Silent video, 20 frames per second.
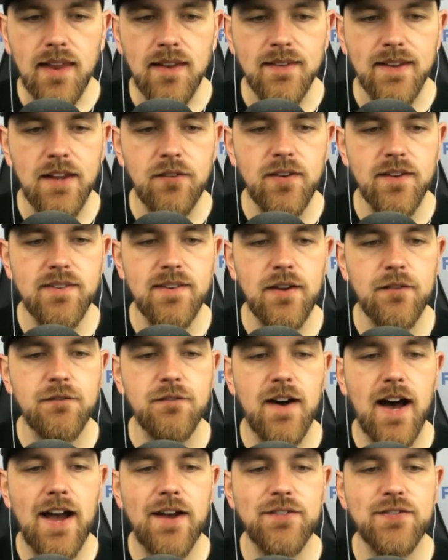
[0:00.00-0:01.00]
Leave us a
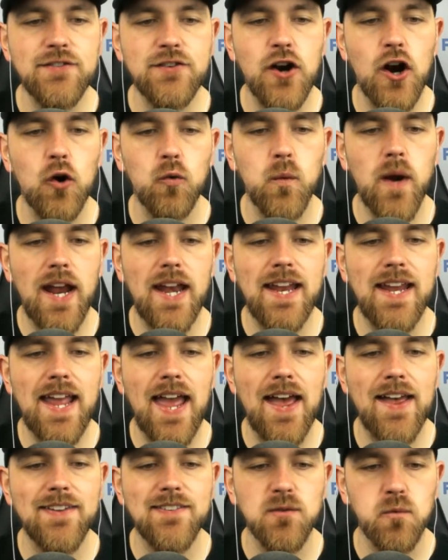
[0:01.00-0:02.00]
five star rating
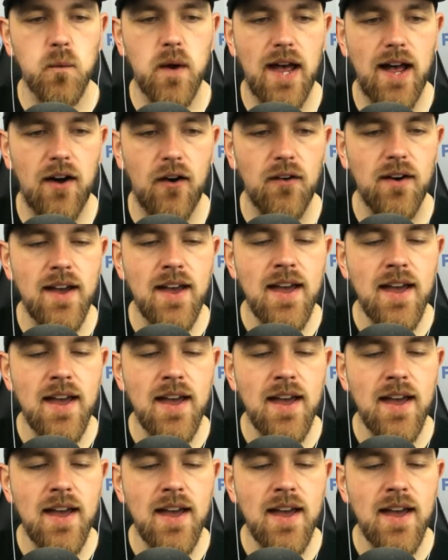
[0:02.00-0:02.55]
as well.